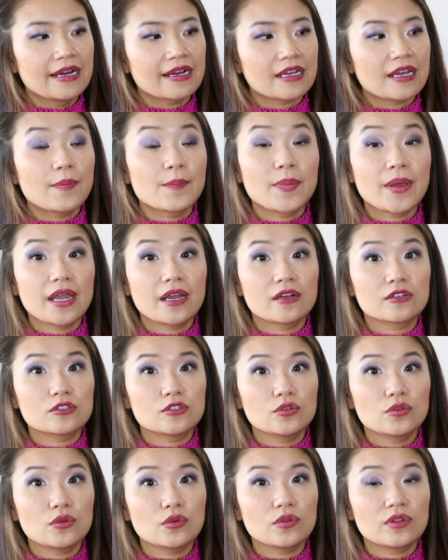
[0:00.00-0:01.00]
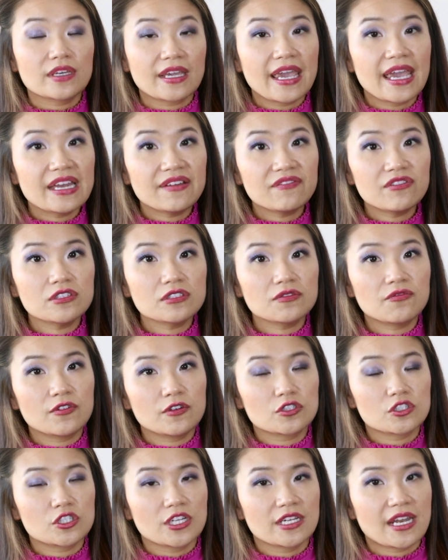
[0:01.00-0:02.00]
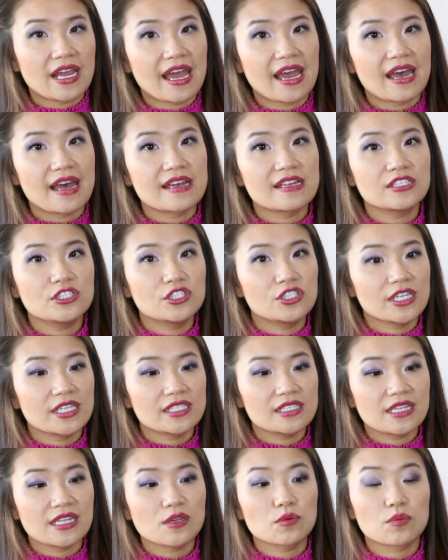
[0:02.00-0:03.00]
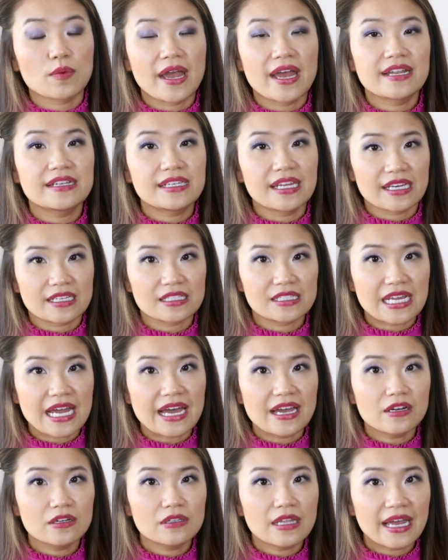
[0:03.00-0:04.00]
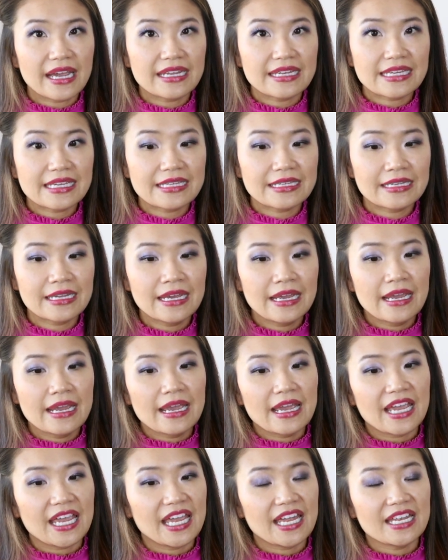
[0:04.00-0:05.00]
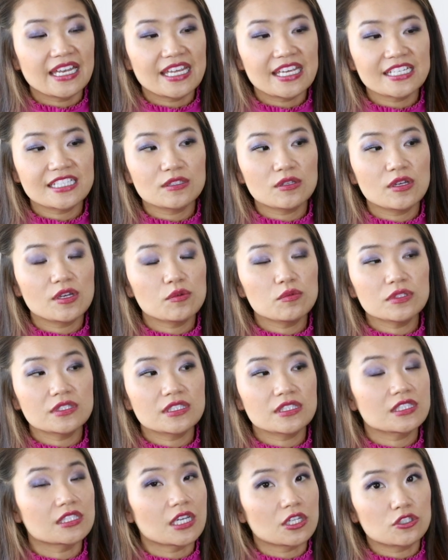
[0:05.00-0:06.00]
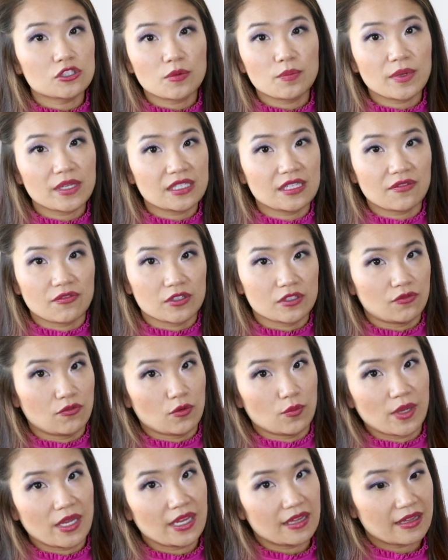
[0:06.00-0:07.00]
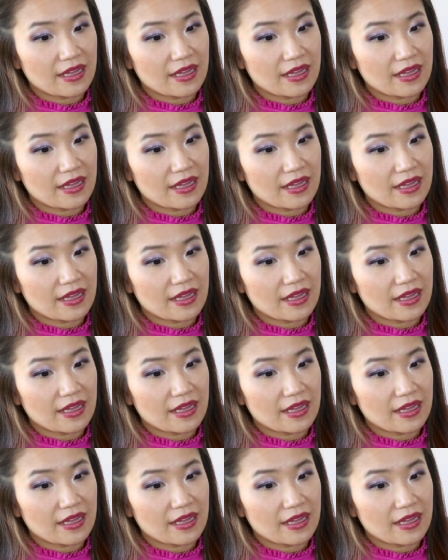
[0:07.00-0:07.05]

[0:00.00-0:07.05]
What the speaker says: compared to the canvas version has just the red textile lining, and it was such a big difference for me.